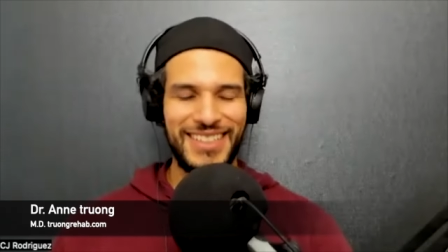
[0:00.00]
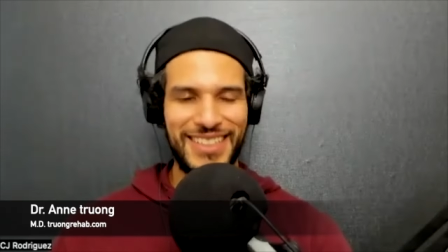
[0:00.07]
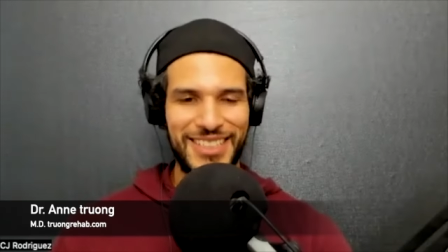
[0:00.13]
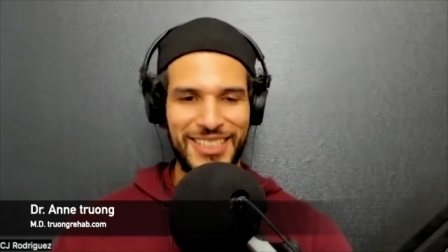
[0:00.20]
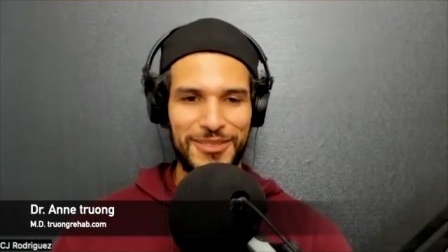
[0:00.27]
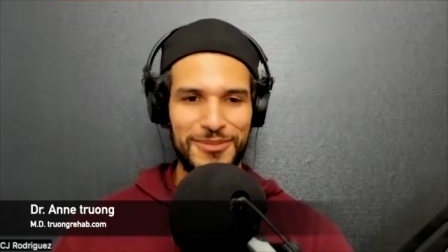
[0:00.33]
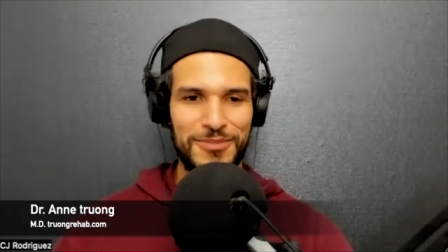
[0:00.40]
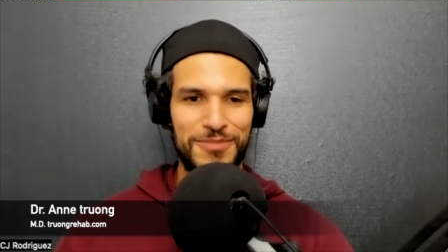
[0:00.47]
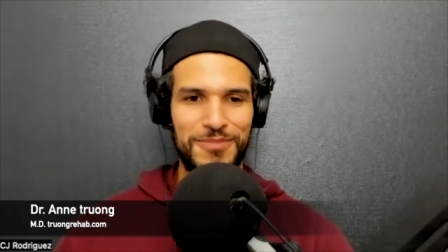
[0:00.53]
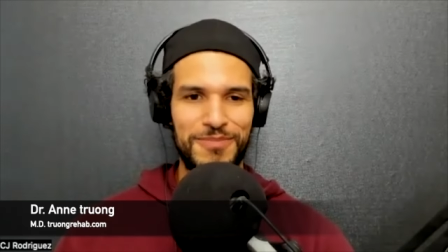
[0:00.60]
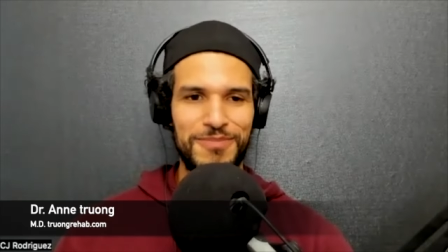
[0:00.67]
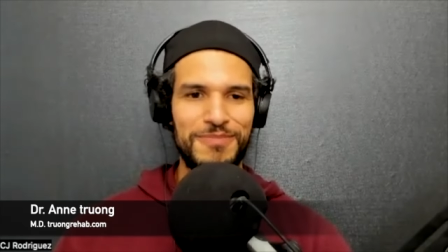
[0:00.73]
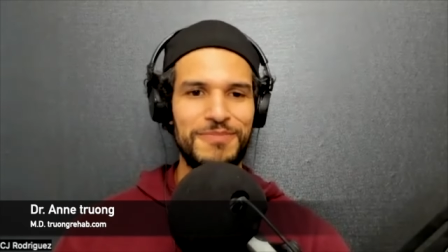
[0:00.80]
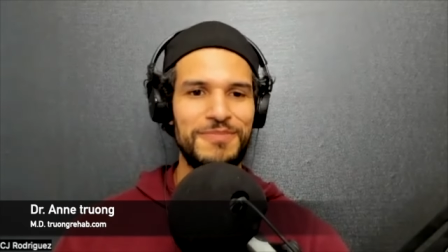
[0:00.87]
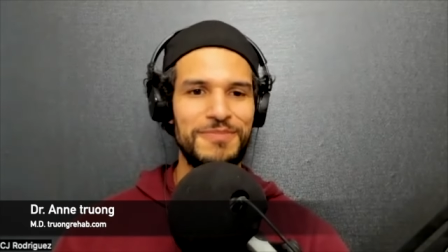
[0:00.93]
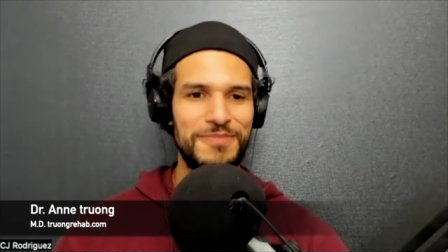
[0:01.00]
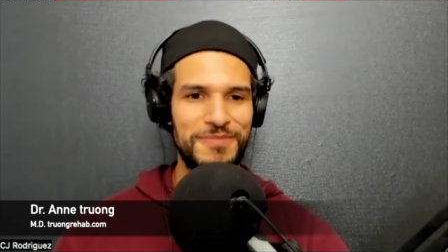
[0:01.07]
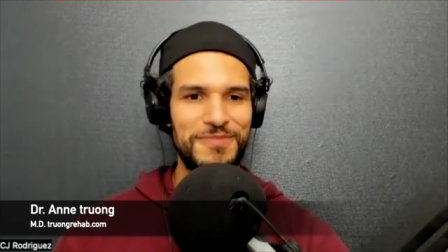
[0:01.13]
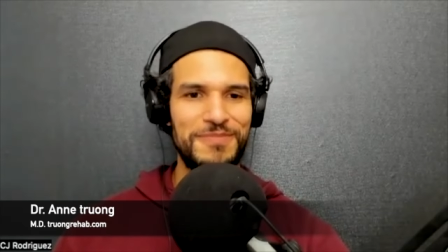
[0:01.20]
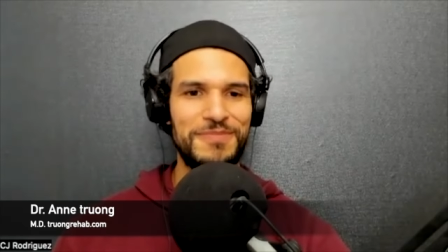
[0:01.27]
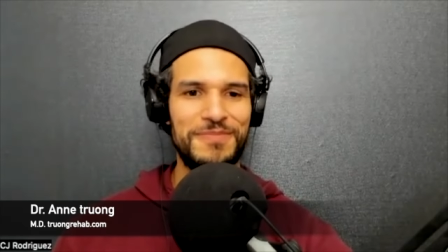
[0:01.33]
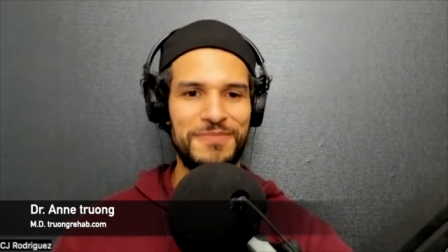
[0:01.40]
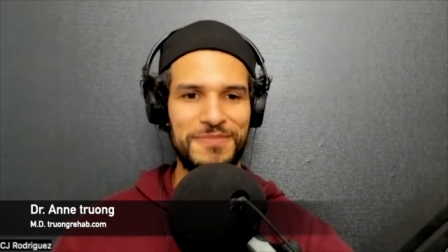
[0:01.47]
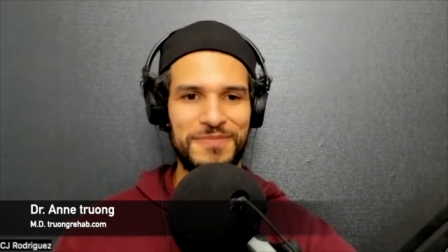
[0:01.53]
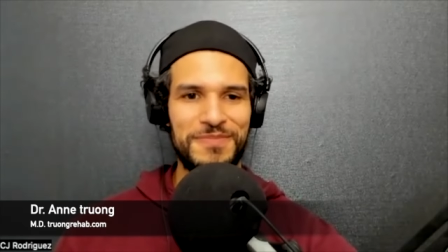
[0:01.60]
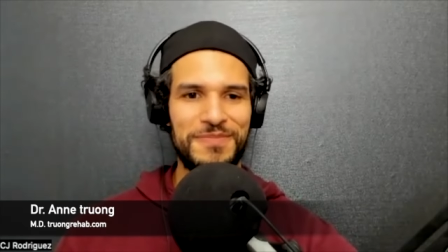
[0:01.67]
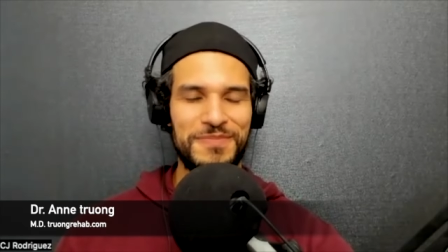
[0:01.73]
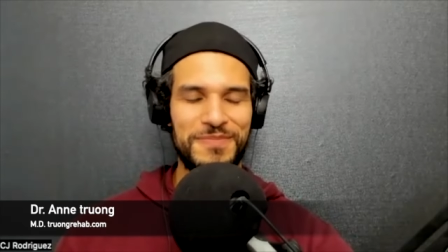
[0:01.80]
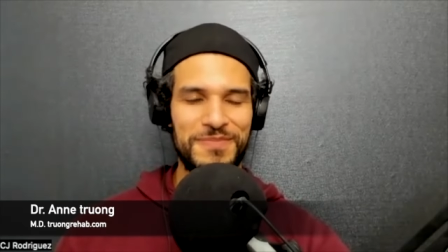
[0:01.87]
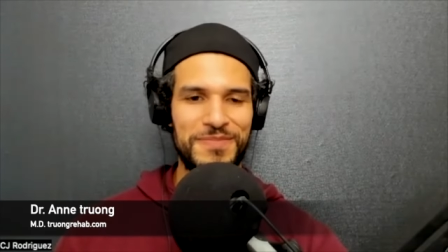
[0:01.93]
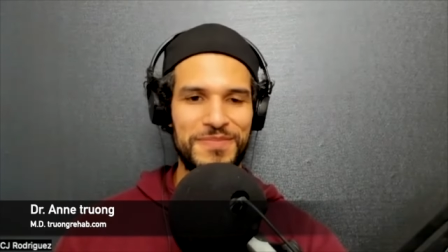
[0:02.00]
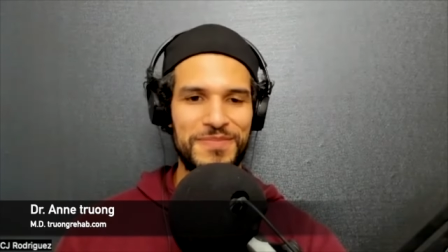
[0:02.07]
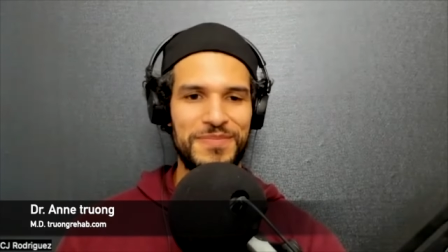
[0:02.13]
Where is it grown? Pesticide?